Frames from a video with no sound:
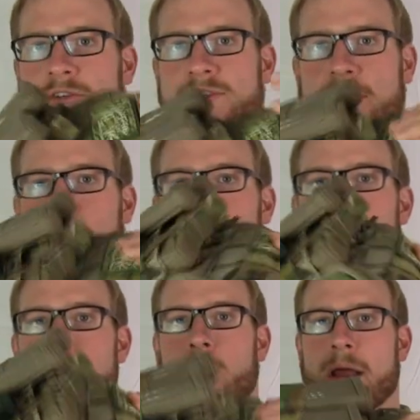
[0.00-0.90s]
So
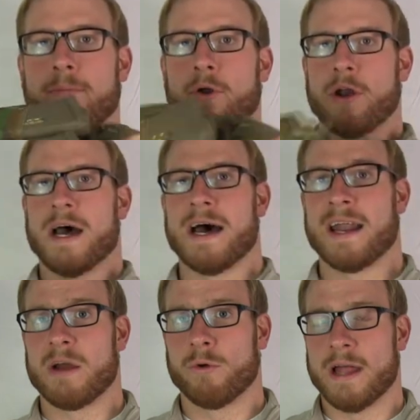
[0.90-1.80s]
when I put it on,
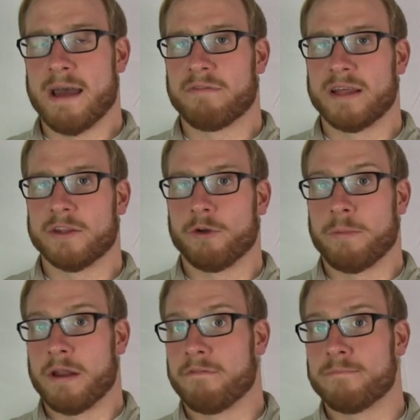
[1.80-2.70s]
I will have that little
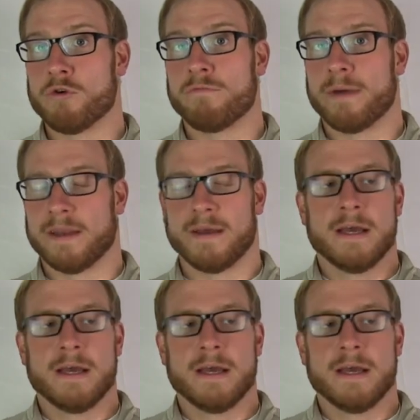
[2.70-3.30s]
bit of movement.